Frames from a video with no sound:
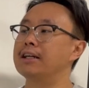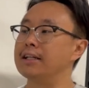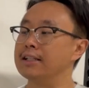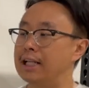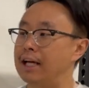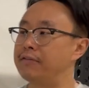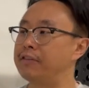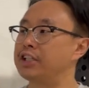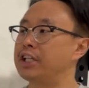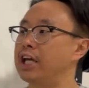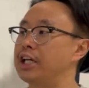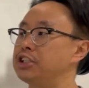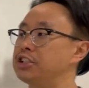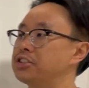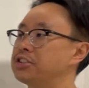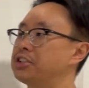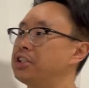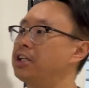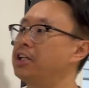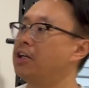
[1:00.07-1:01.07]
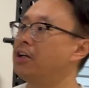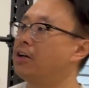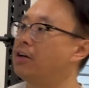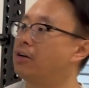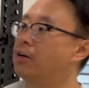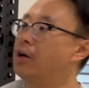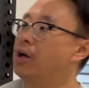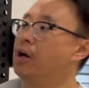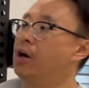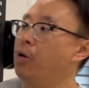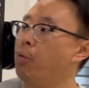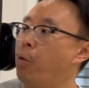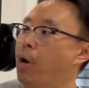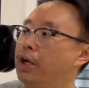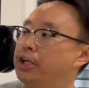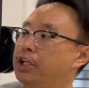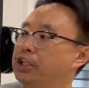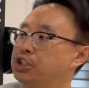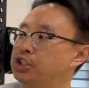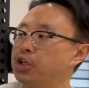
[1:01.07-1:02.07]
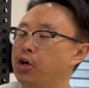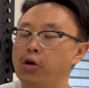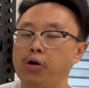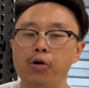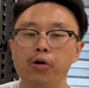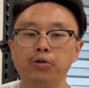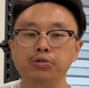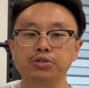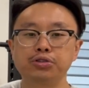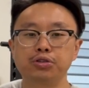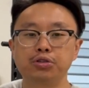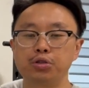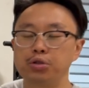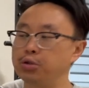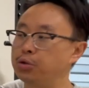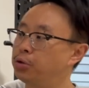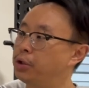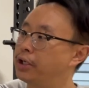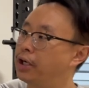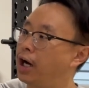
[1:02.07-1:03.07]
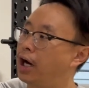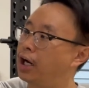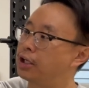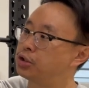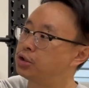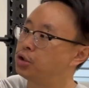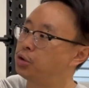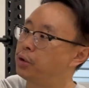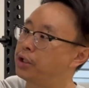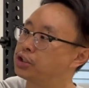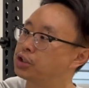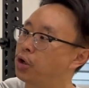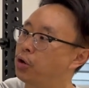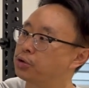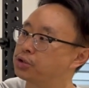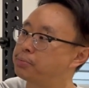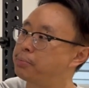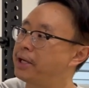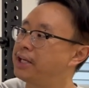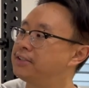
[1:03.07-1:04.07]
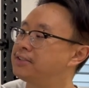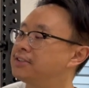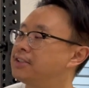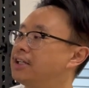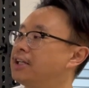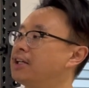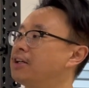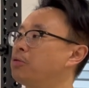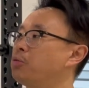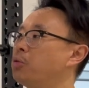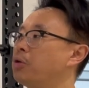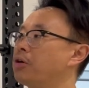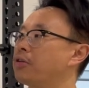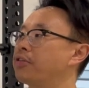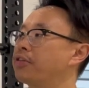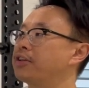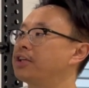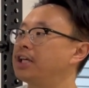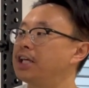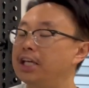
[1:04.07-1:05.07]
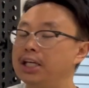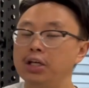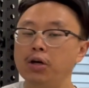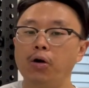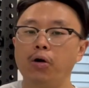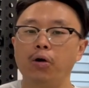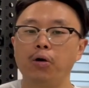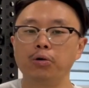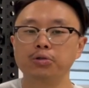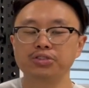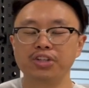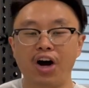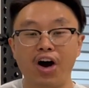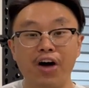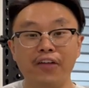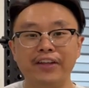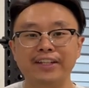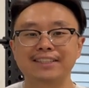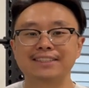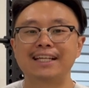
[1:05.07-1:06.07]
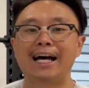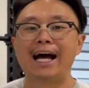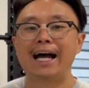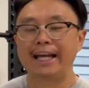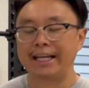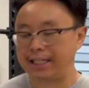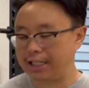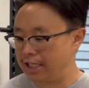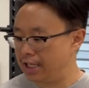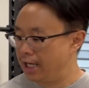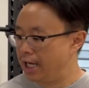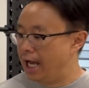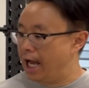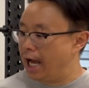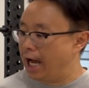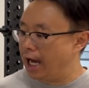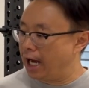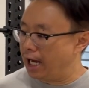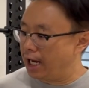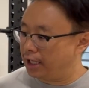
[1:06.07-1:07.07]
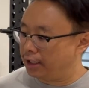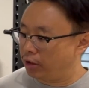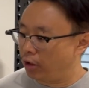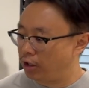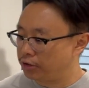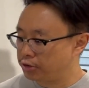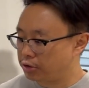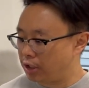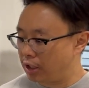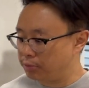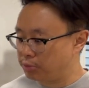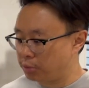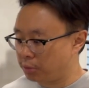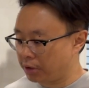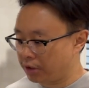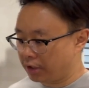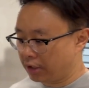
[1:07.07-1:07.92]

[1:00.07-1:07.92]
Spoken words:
11 gauge steel, 1" holes, 2" hole spacing with keyholes on the side. It also comes with